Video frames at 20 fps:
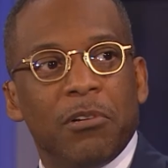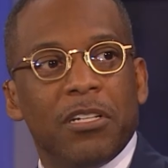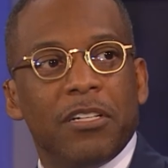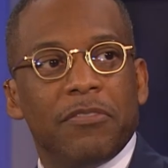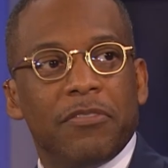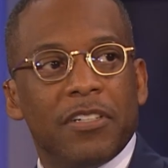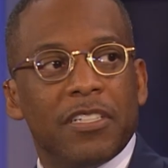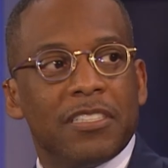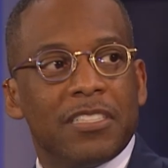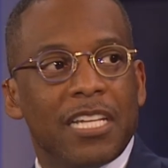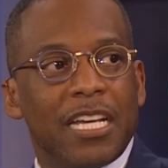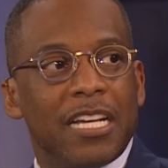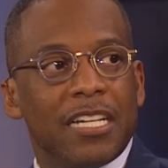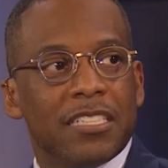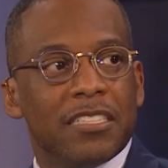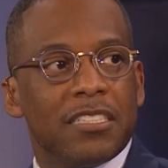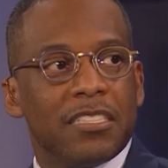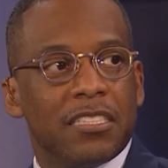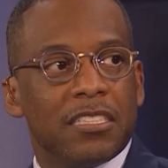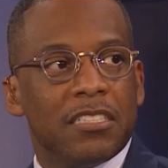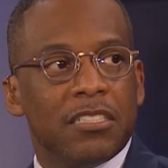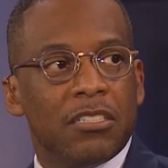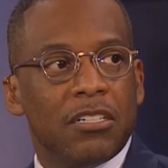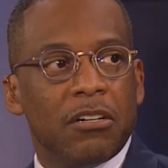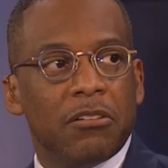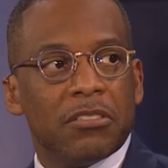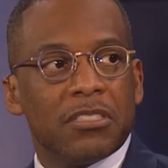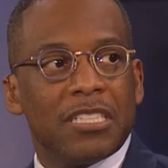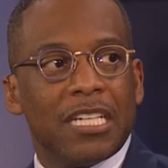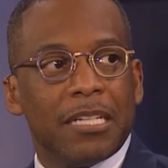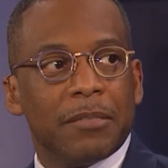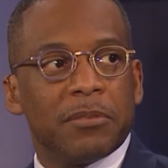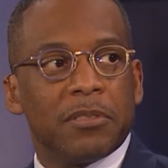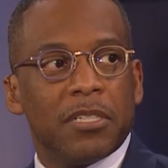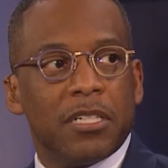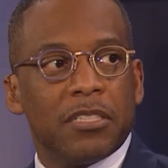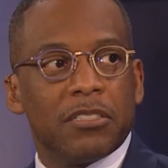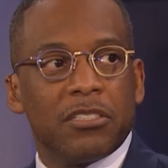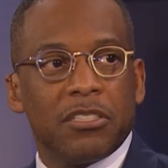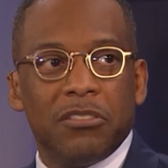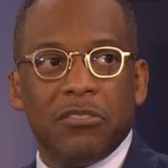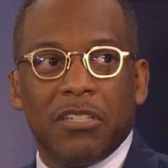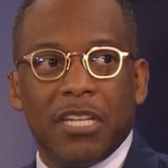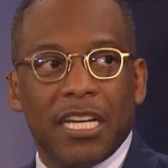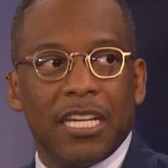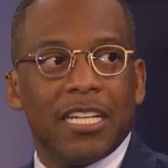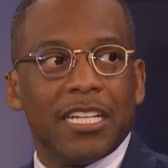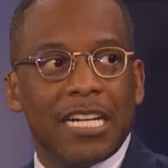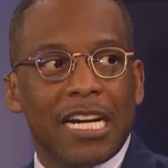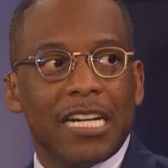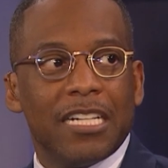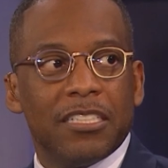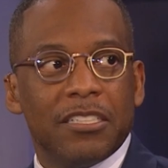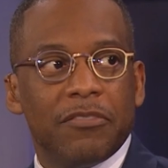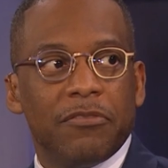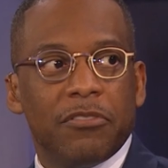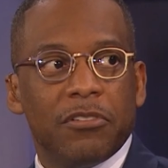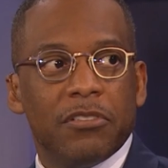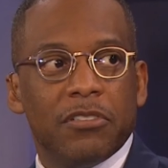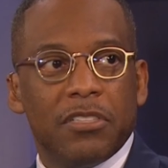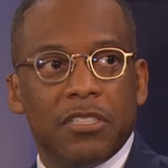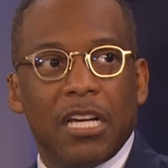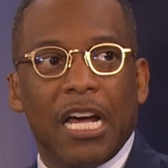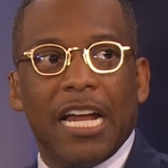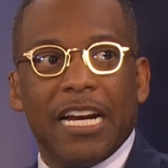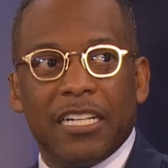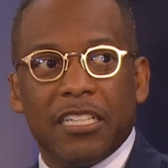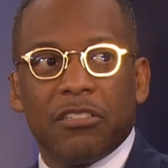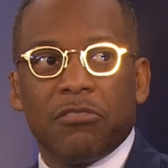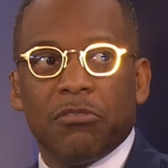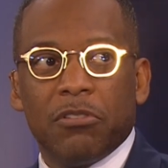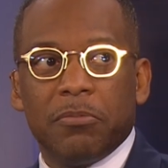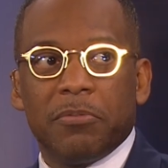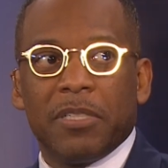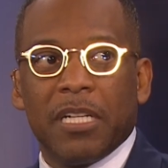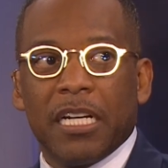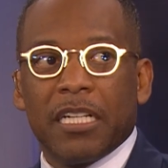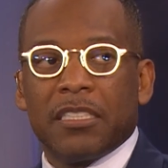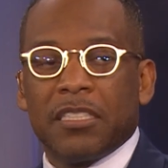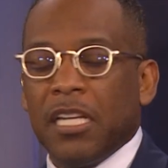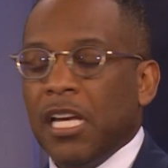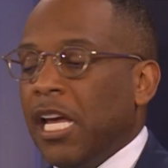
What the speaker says: one of us has, you know, a Samsung, so you can't get out of the, out of the group text.